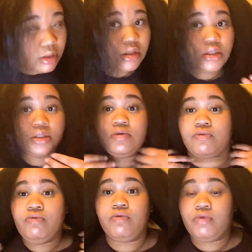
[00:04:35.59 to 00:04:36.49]
It's
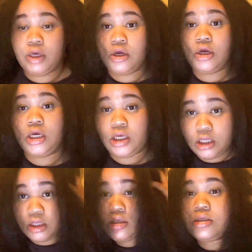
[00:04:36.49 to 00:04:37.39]
very